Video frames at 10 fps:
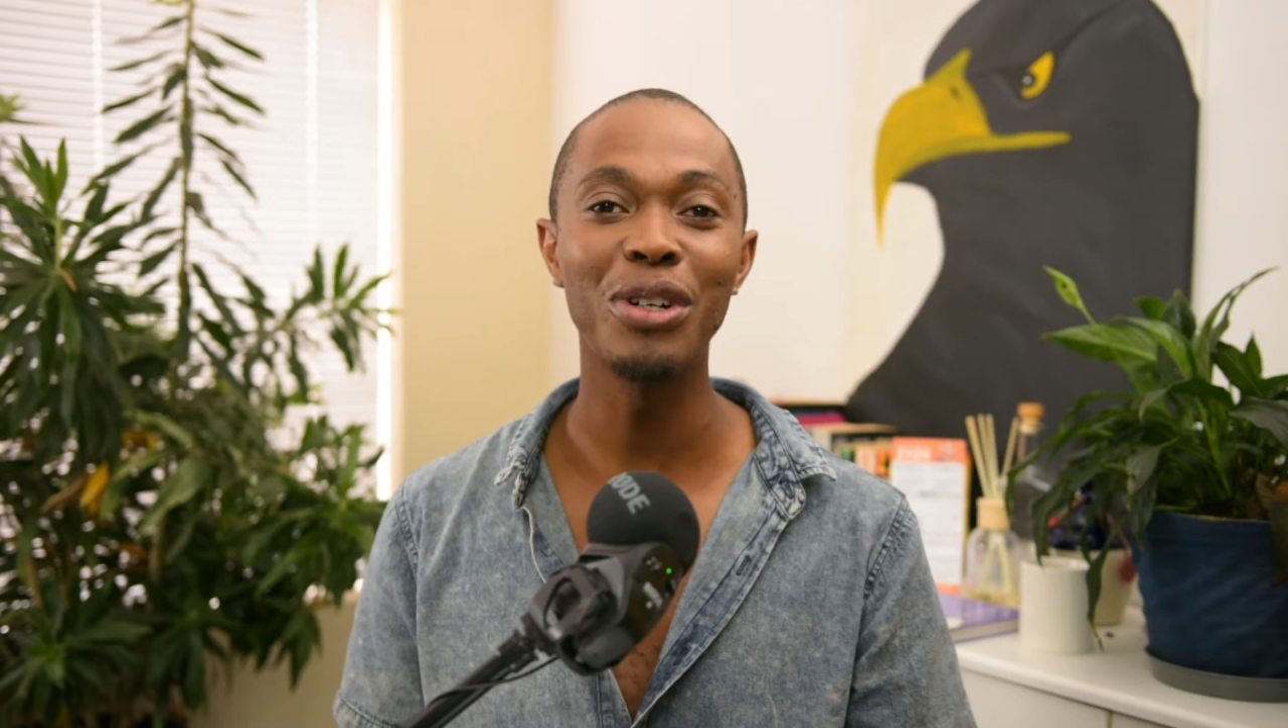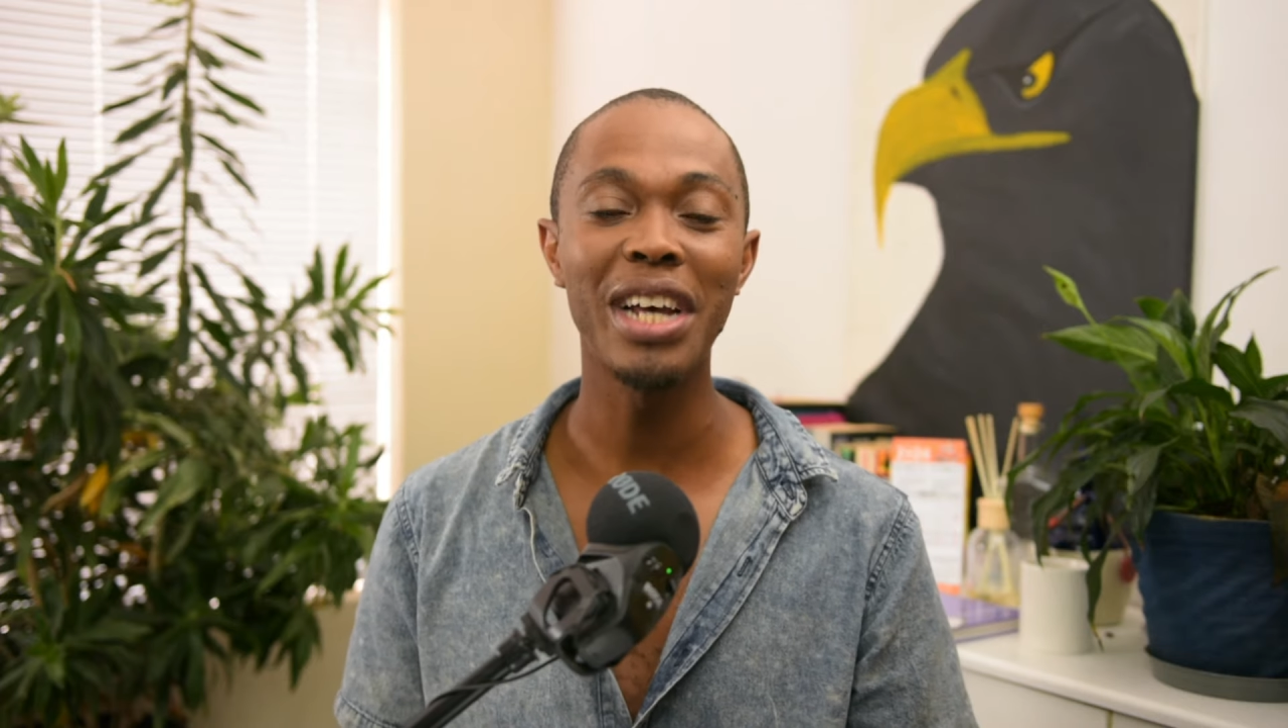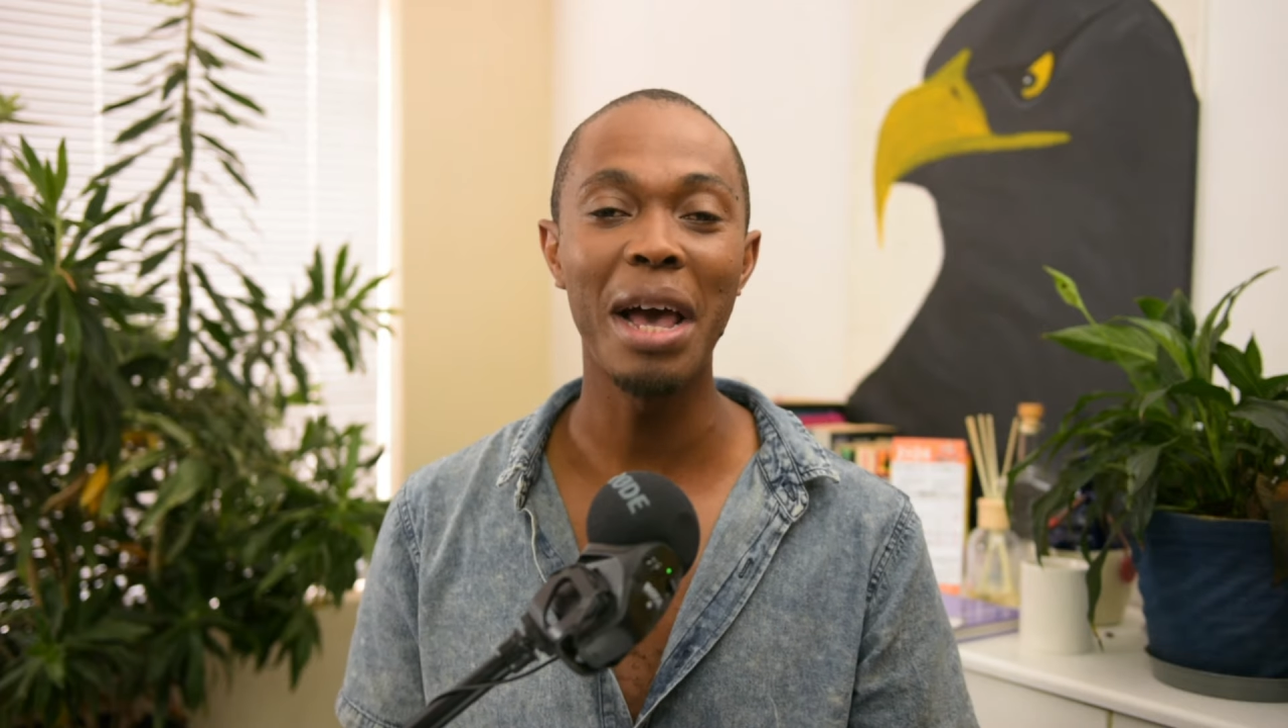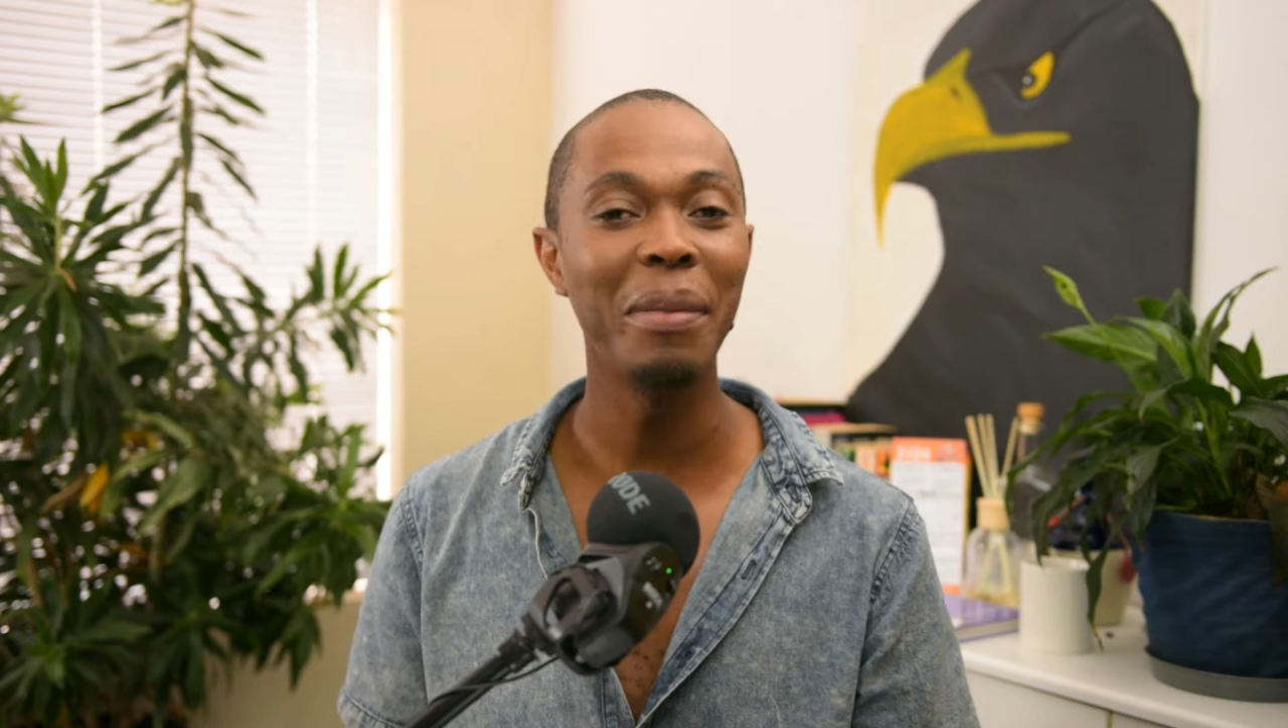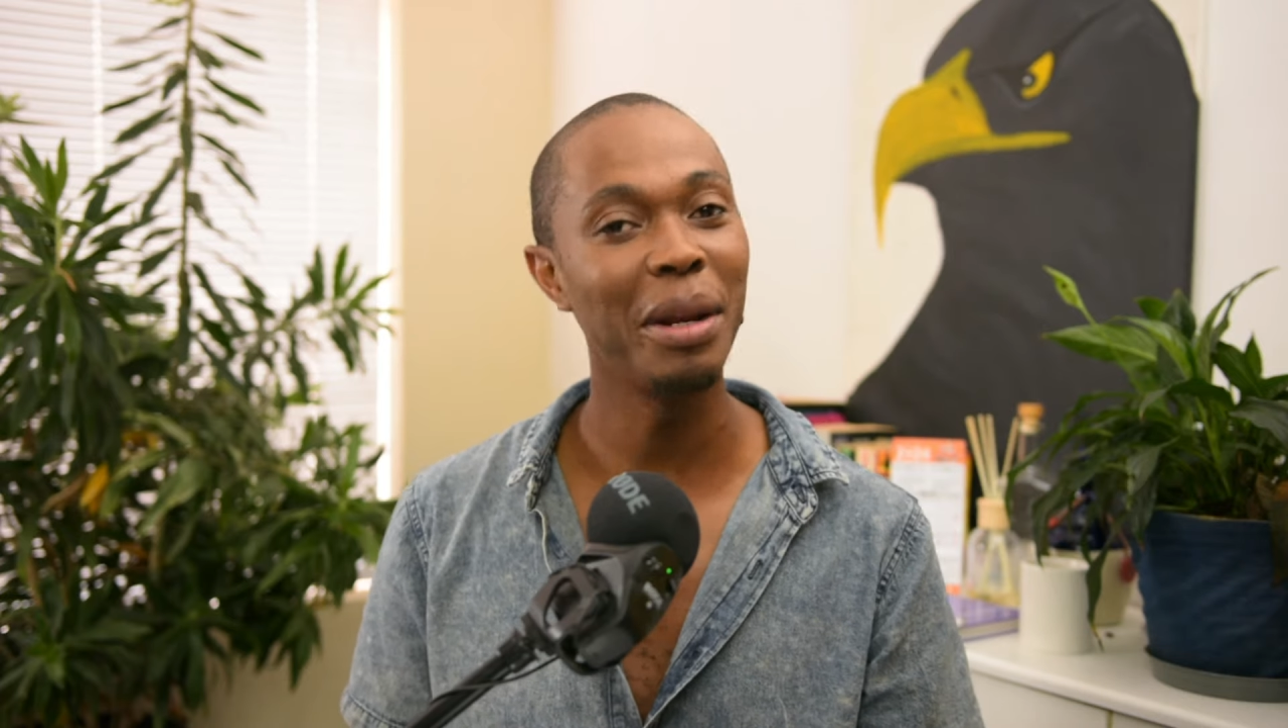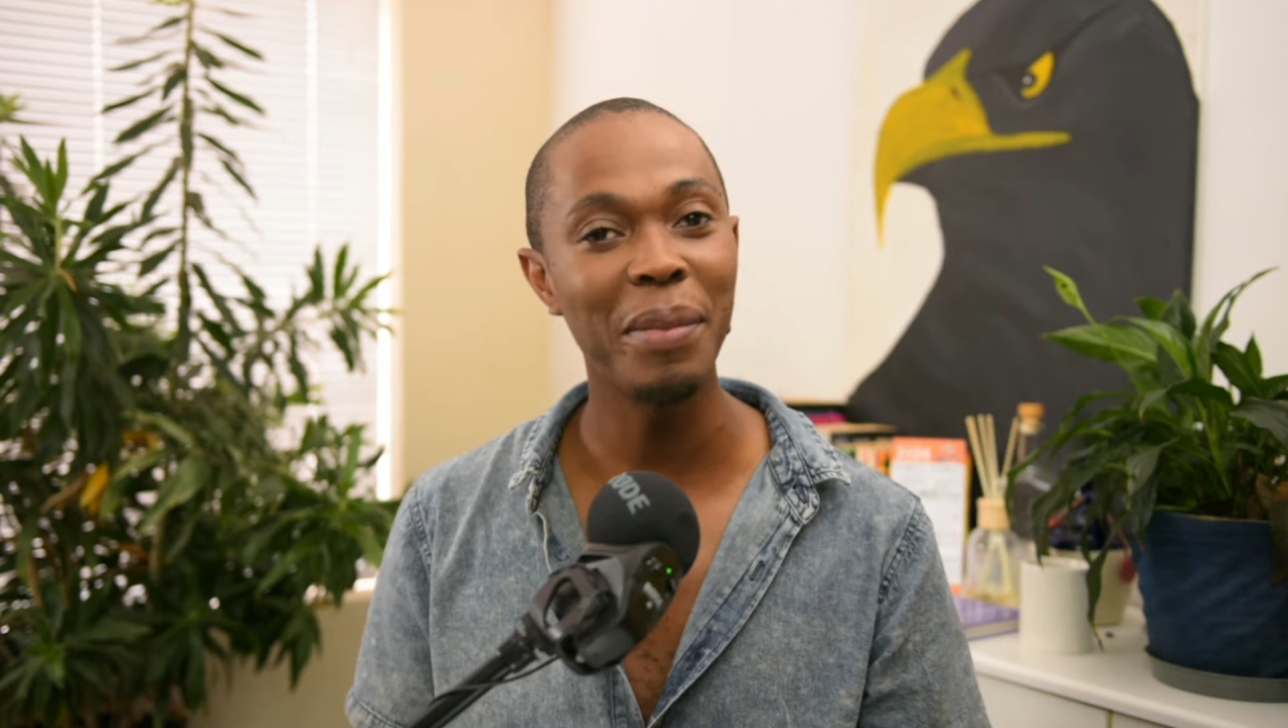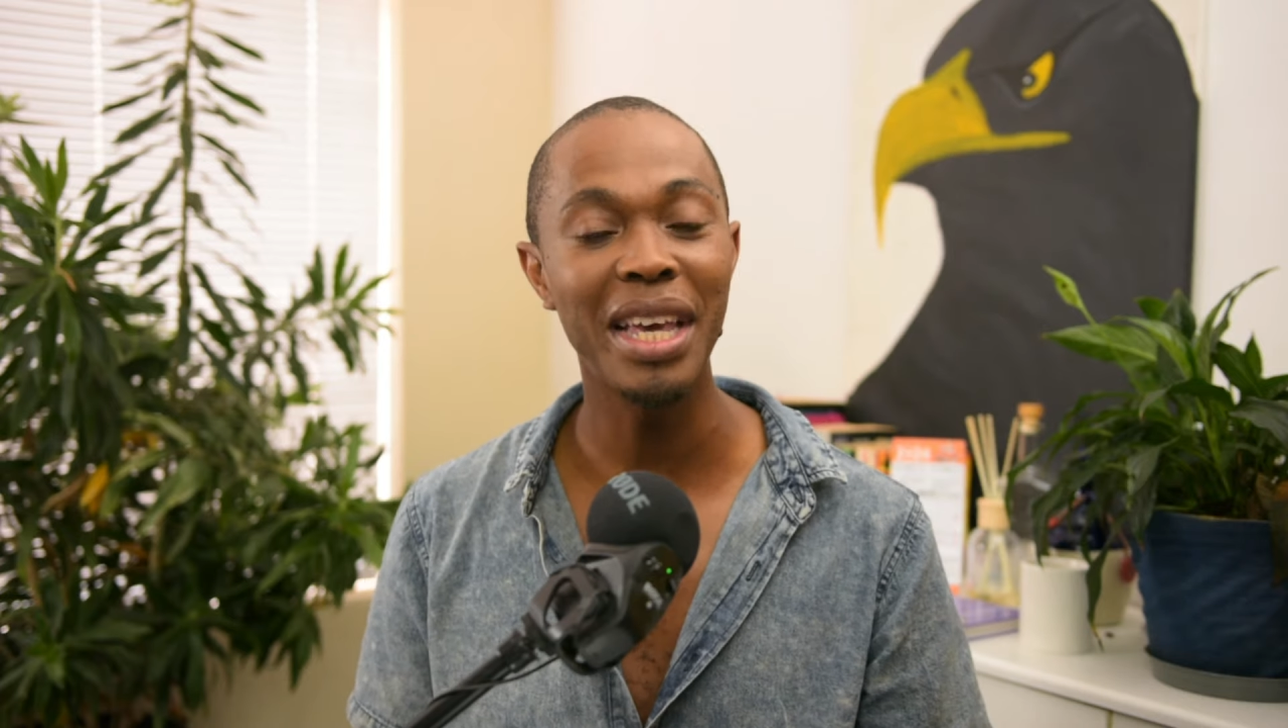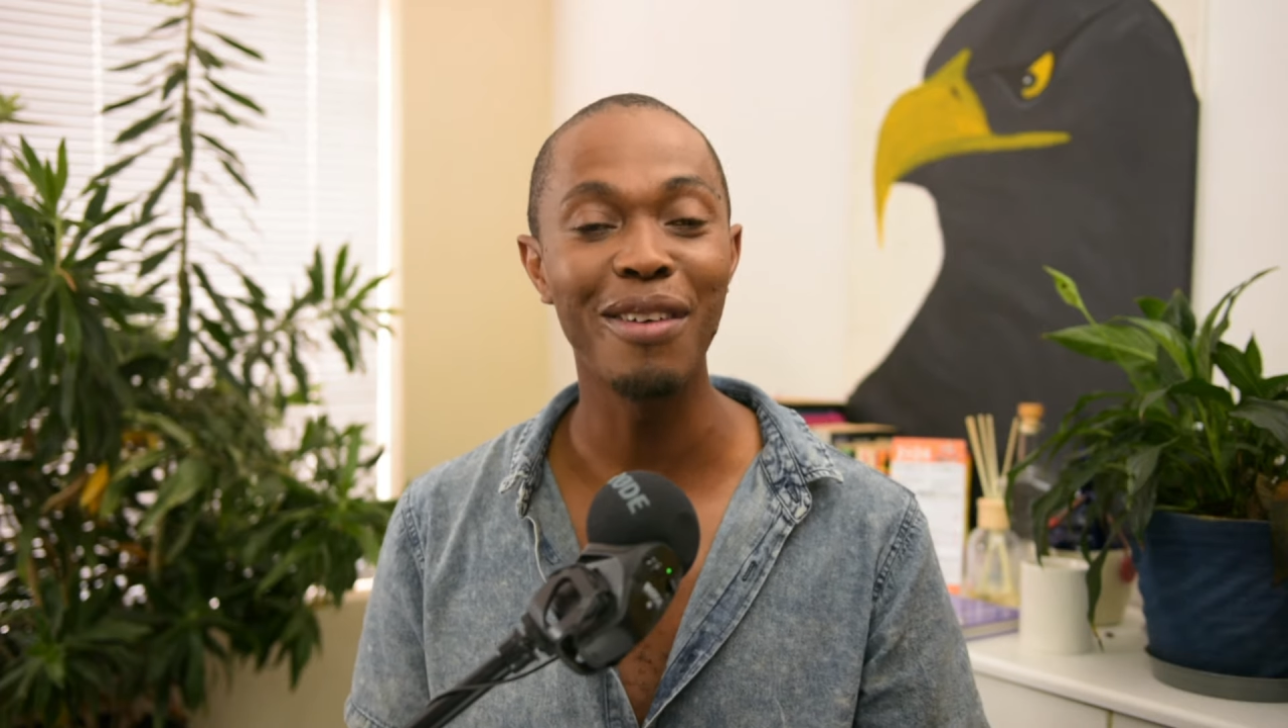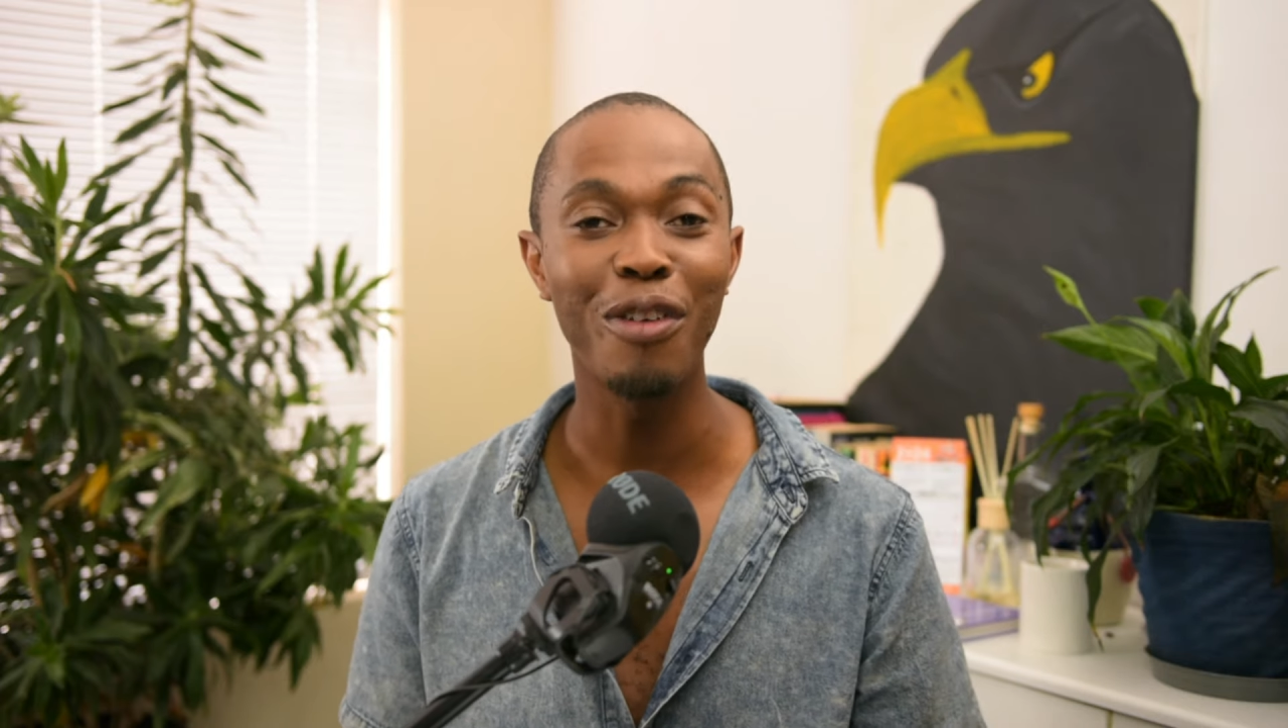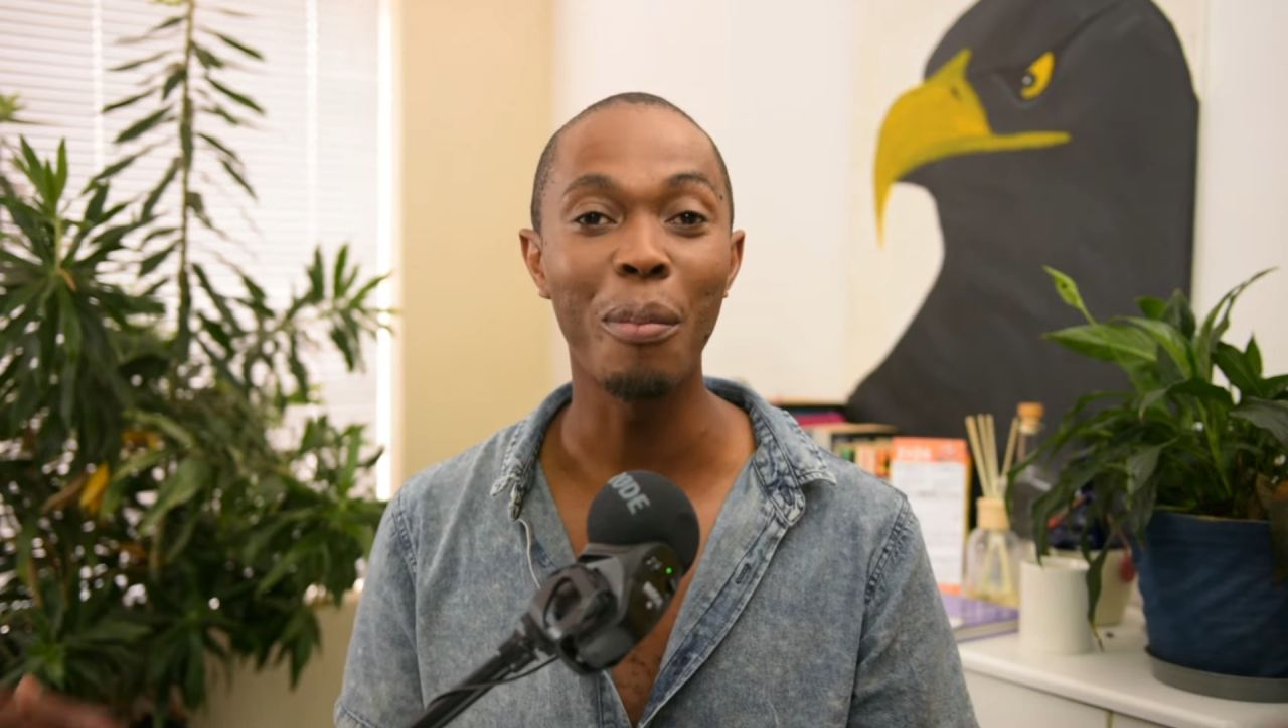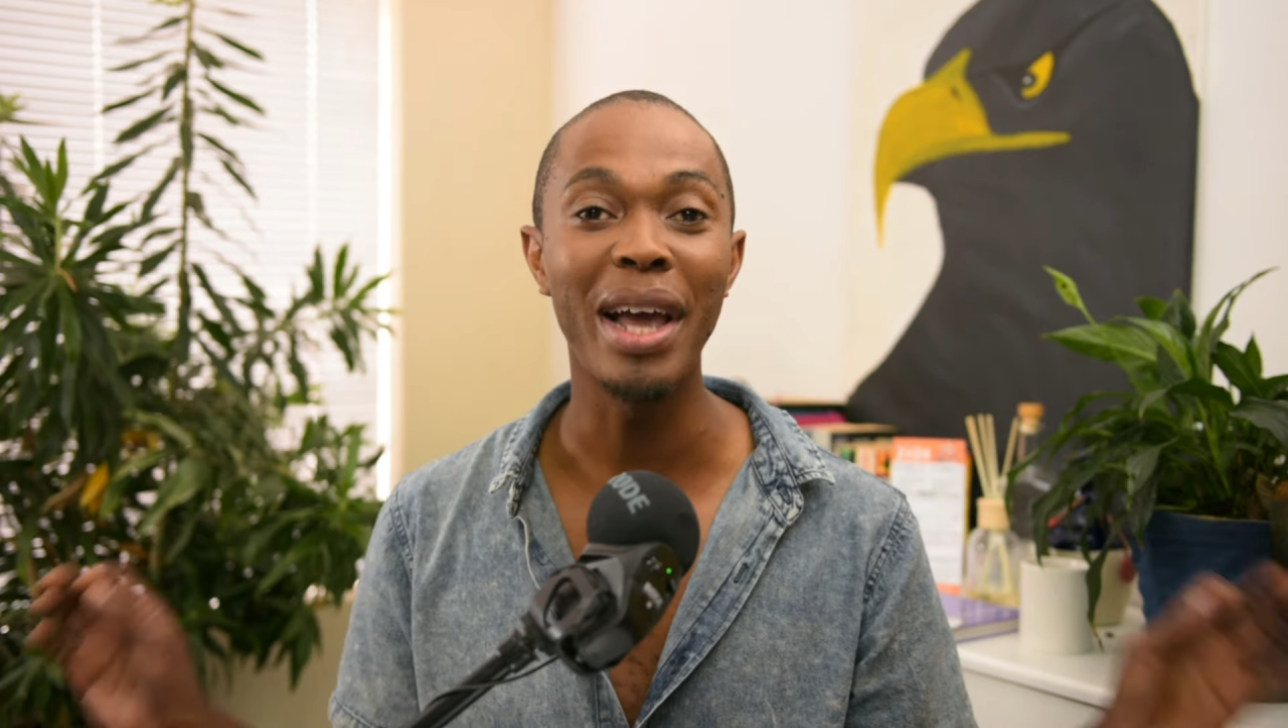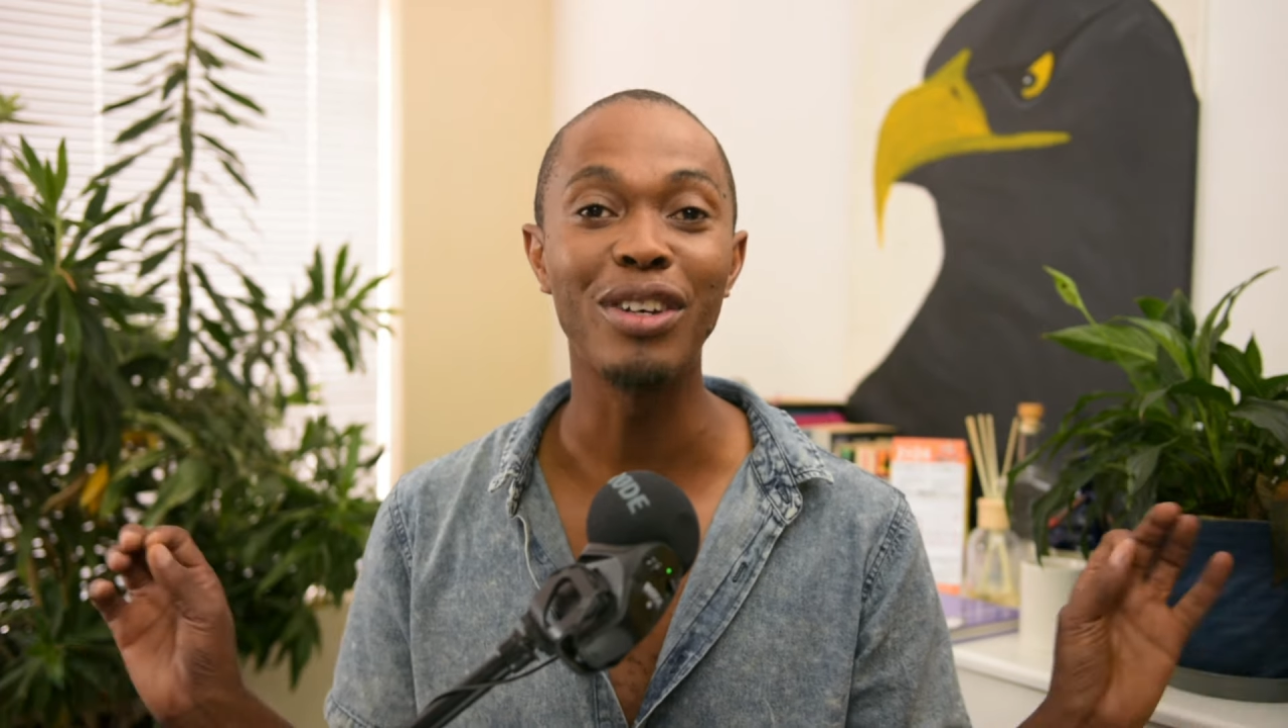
time let me give you my